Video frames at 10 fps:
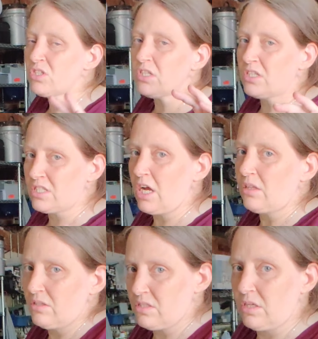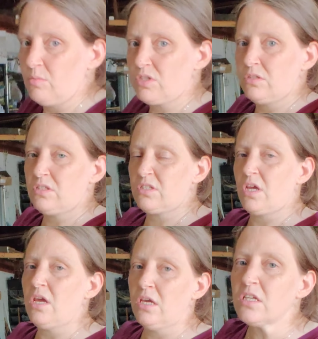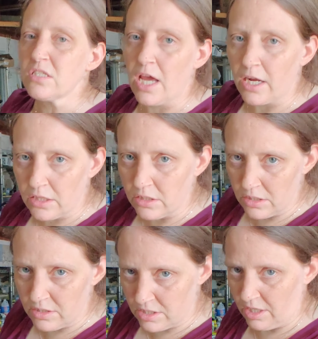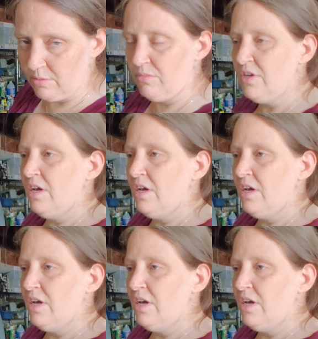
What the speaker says: was exactly the same as this. Exactly the same.